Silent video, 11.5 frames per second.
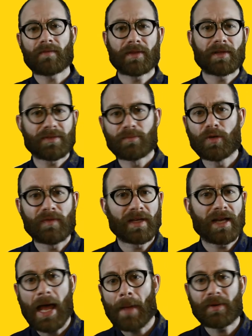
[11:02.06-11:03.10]
everything's moving
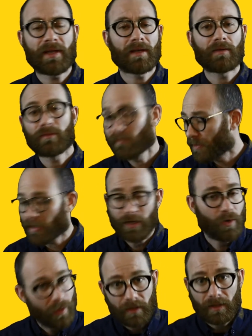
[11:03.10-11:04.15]
and happening very
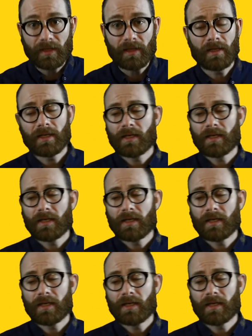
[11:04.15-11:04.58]
quickly.